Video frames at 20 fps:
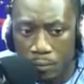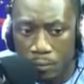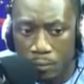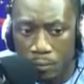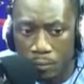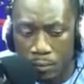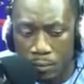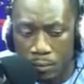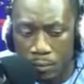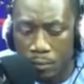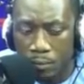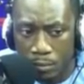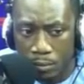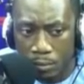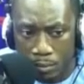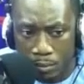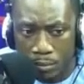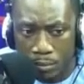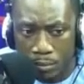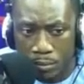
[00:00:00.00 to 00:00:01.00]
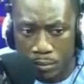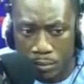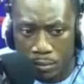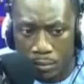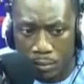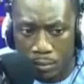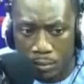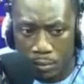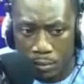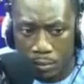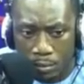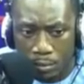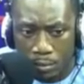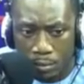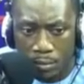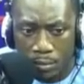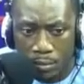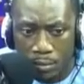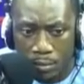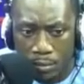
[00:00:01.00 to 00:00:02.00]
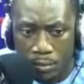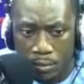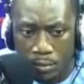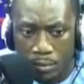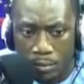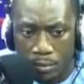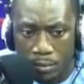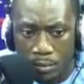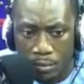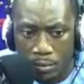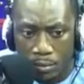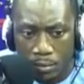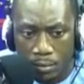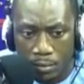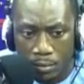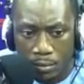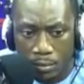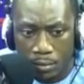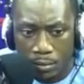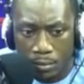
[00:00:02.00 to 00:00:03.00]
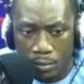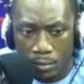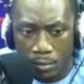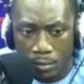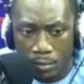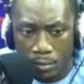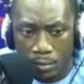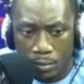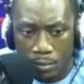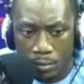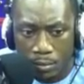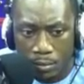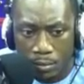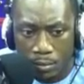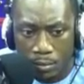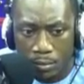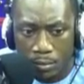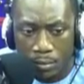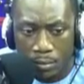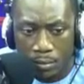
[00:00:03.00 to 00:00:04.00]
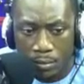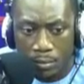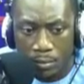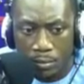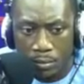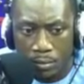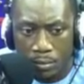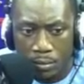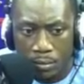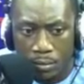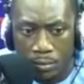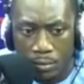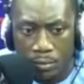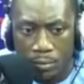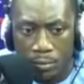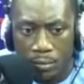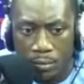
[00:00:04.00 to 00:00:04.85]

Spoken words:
(not speaking)